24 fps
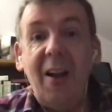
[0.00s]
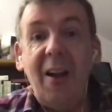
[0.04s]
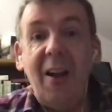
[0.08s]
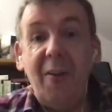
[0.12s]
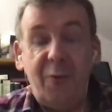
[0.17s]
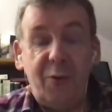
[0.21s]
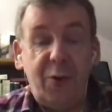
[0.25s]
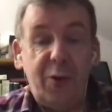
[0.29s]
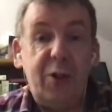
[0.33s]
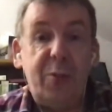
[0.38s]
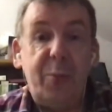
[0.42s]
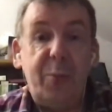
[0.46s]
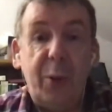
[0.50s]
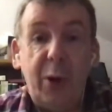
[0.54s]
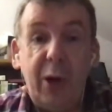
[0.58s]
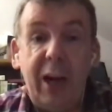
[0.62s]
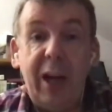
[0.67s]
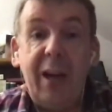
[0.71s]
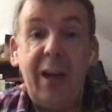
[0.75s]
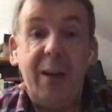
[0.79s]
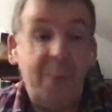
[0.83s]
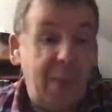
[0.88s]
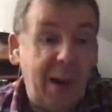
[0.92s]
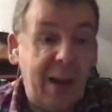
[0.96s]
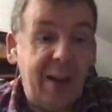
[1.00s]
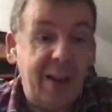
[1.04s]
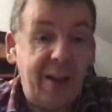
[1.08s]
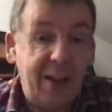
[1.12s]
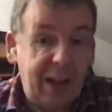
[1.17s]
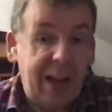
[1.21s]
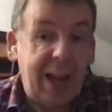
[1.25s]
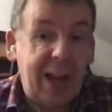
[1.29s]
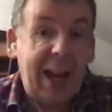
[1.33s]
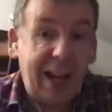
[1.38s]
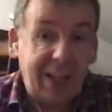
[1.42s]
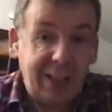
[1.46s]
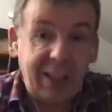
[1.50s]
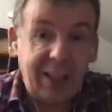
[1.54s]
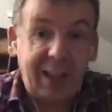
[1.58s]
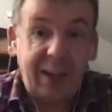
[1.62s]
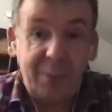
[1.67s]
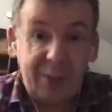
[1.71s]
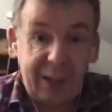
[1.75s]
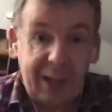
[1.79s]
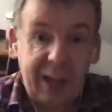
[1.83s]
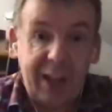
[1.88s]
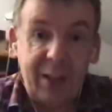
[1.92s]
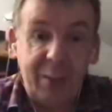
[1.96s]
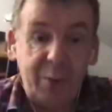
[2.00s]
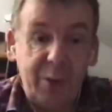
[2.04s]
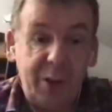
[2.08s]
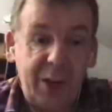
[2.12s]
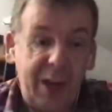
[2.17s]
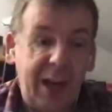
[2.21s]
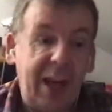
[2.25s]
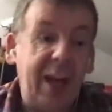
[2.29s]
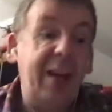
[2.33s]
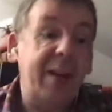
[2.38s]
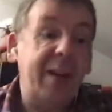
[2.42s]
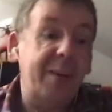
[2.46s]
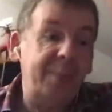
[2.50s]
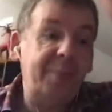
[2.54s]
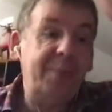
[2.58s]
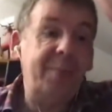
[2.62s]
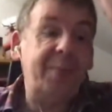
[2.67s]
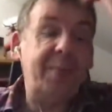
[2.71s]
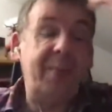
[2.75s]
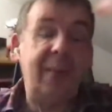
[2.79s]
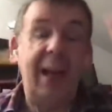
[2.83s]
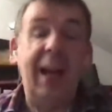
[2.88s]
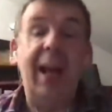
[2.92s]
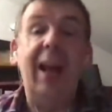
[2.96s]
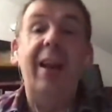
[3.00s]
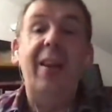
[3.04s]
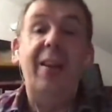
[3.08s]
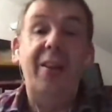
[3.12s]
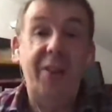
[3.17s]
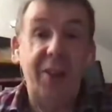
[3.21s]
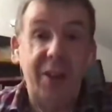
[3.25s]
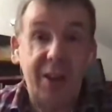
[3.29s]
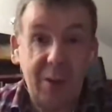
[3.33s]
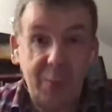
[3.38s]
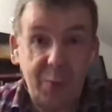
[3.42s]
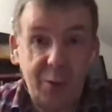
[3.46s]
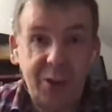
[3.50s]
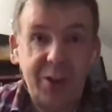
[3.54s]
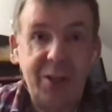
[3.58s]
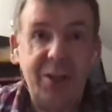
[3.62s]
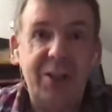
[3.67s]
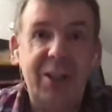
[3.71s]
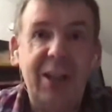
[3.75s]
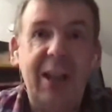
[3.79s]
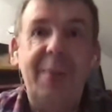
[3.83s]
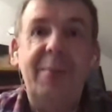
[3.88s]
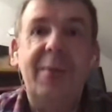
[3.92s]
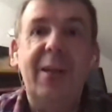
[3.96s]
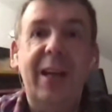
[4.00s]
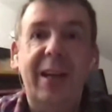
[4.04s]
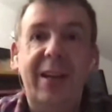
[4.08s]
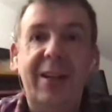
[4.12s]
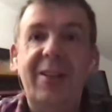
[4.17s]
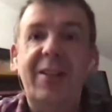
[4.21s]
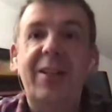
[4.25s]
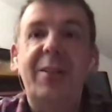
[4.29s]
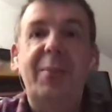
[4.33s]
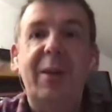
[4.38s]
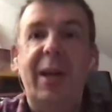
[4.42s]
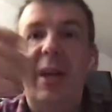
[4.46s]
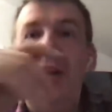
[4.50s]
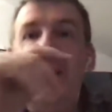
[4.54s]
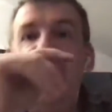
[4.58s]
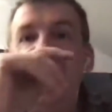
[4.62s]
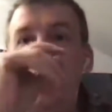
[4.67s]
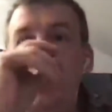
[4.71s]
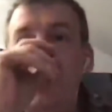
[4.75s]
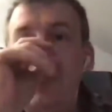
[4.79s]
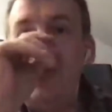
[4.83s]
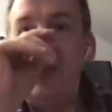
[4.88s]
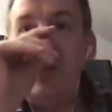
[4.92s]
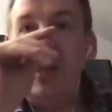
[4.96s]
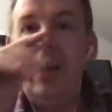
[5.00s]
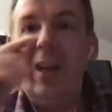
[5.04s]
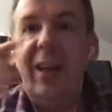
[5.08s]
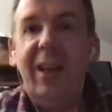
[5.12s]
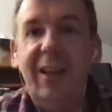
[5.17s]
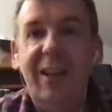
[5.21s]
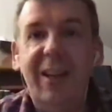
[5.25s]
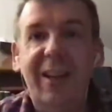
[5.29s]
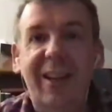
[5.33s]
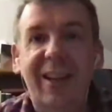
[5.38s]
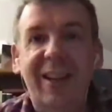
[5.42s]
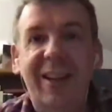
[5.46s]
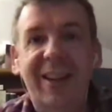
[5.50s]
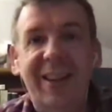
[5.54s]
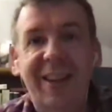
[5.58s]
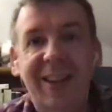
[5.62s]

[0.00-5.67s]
for spring meant that they had to come together with a date, and that it was the same date as the beginning of the